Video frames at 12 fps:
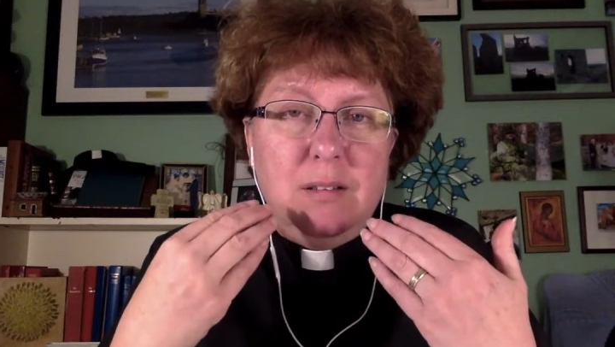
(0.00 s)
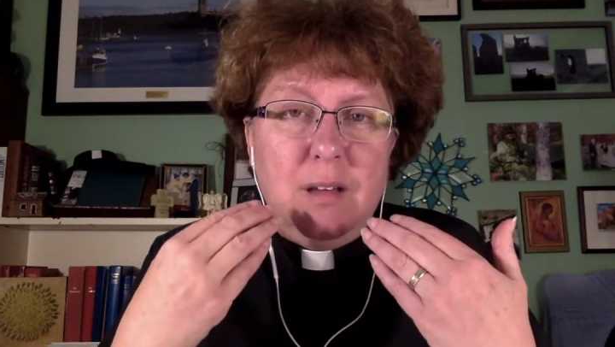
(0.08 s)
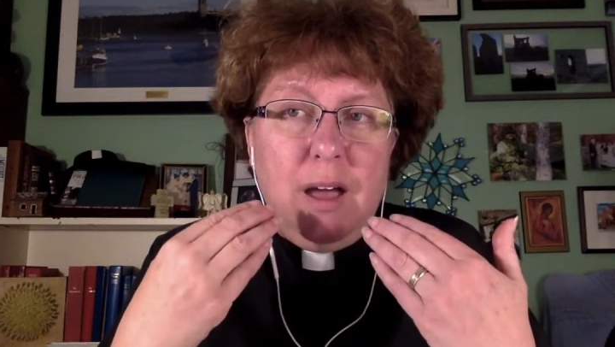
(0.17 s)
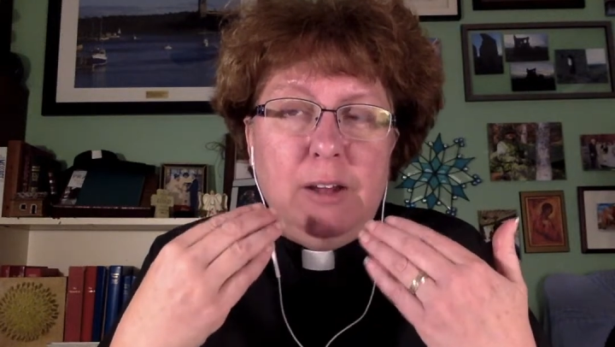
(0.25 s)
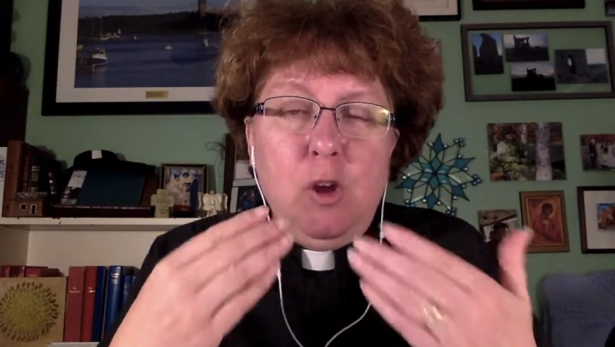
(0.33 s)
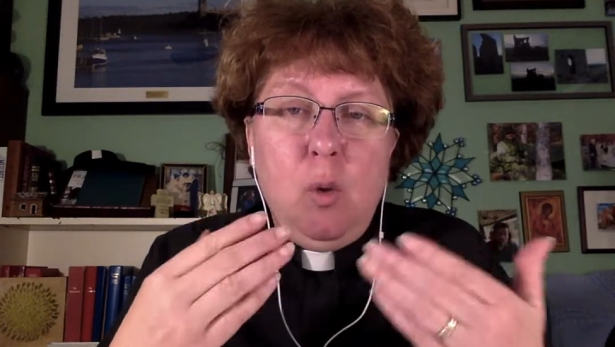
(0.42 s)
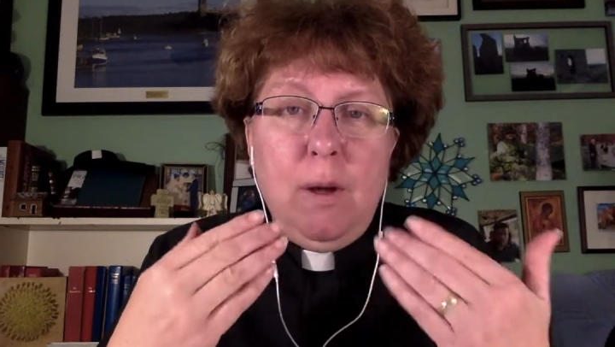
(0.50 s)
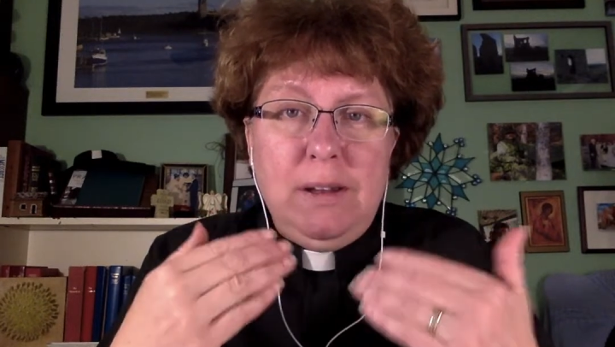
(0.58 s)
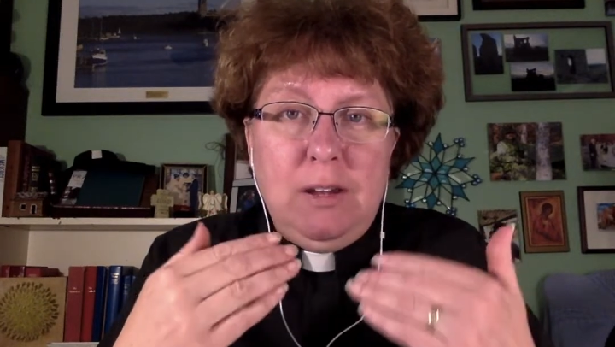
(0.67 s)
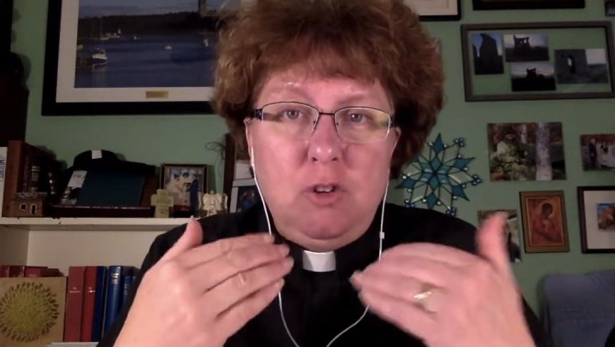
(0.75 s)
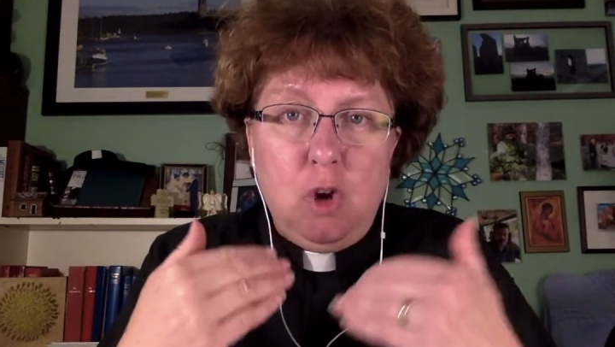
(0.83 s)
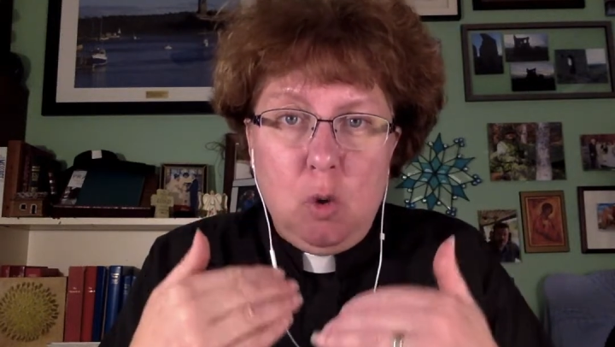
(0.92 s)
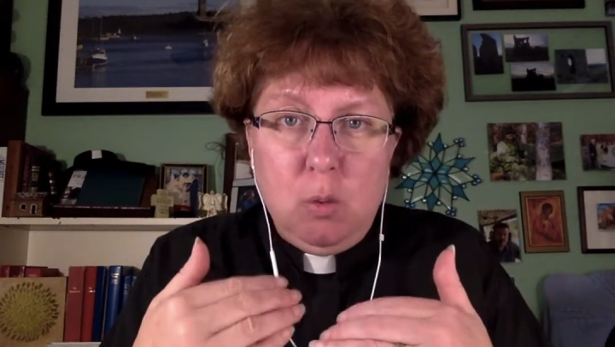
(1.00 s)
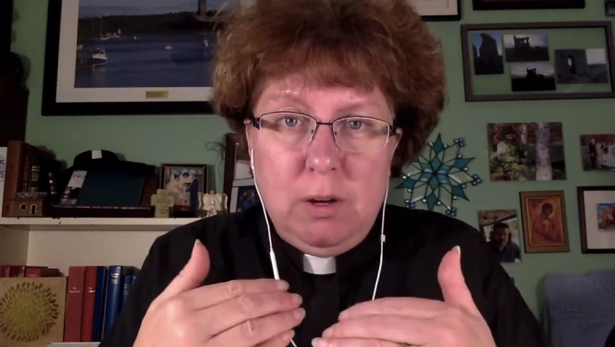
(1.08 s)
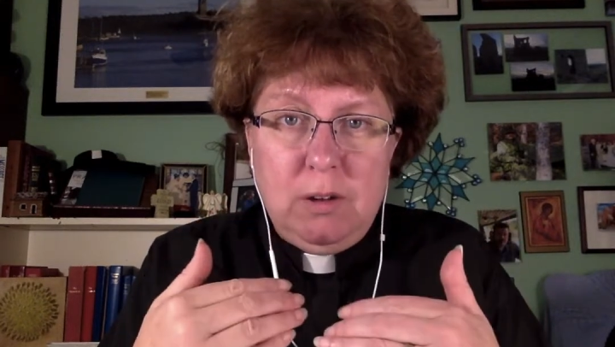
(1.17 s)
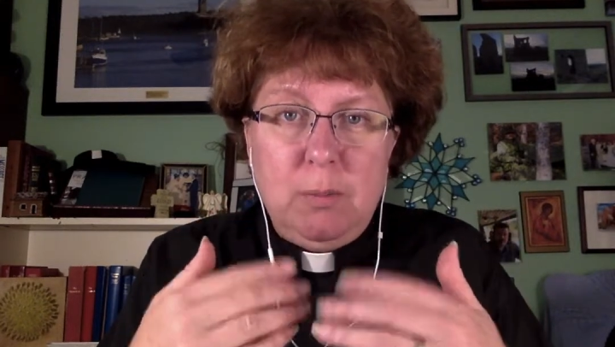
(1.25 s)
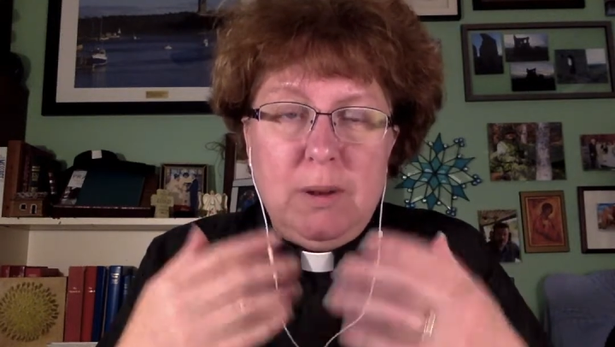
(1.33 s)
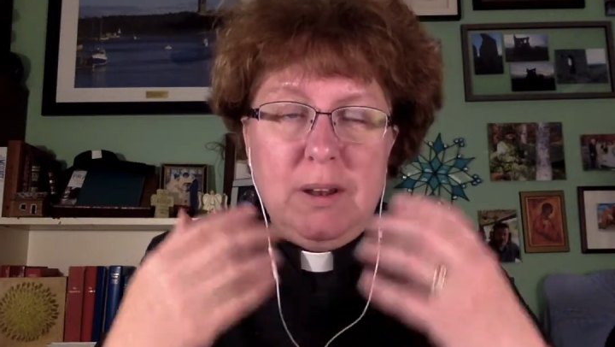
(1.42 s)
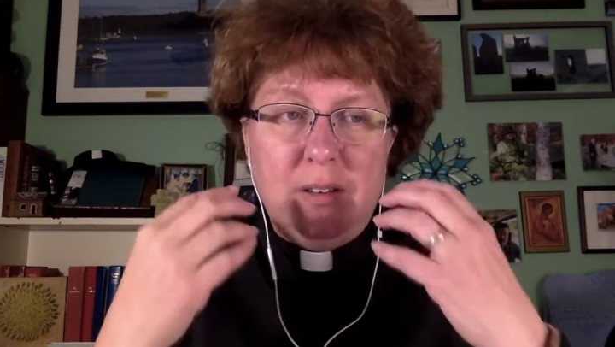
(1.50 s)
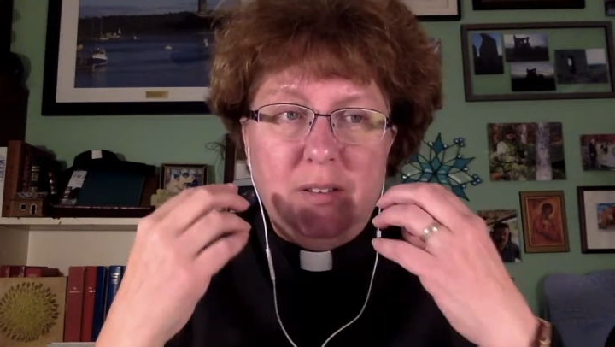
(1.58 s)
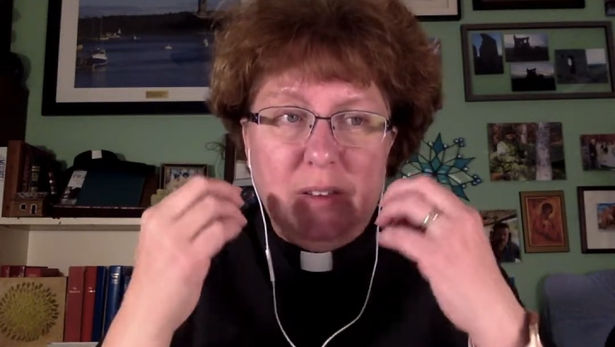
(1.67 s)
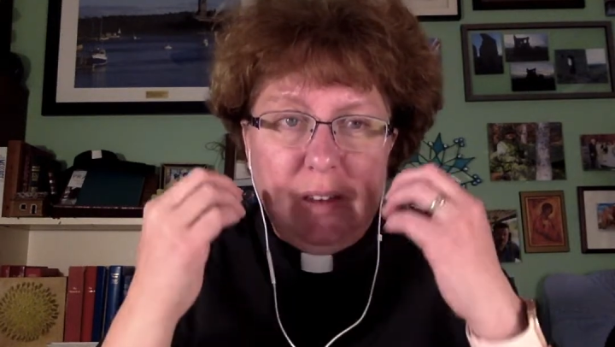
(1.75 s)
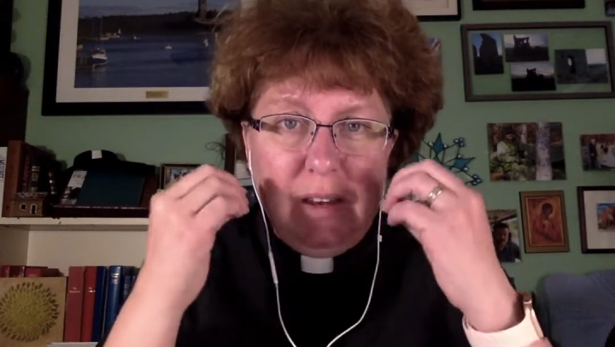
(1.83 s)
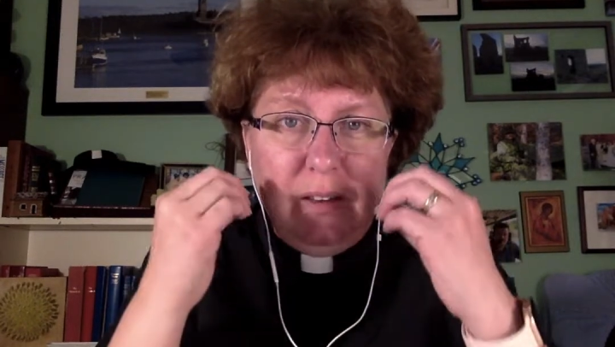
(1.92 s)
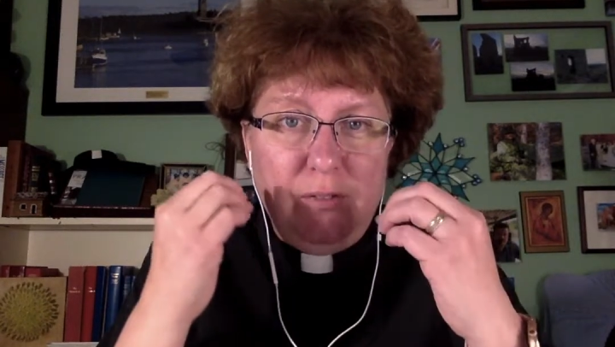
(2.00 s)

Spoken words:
I know I need to own it, but it's sitting